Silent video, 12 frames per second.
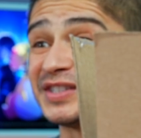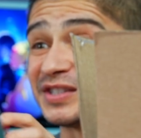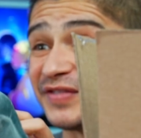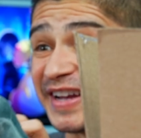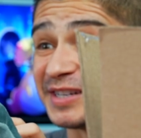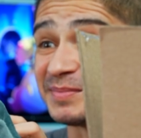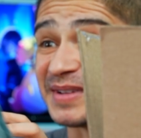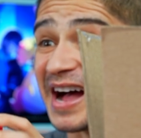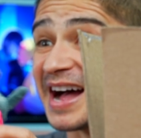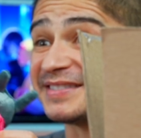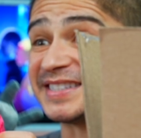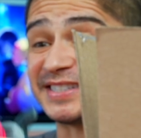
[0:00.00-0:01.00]
his Phantom's
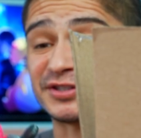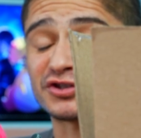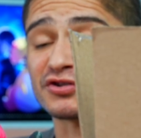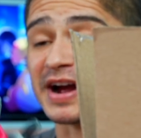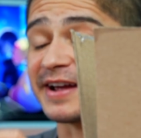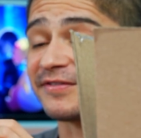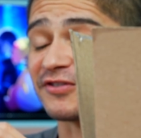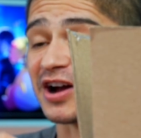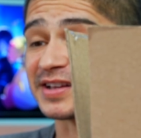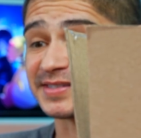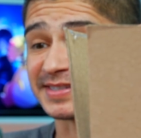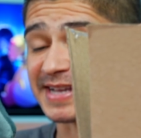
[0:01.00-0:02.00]
Eyes and his
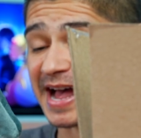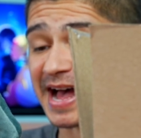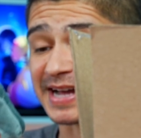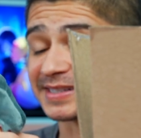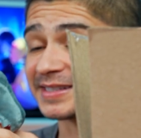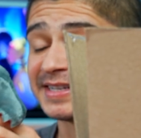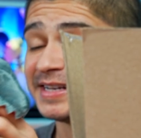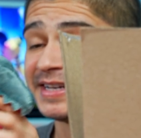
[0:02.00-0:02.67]
Trifrost attacks.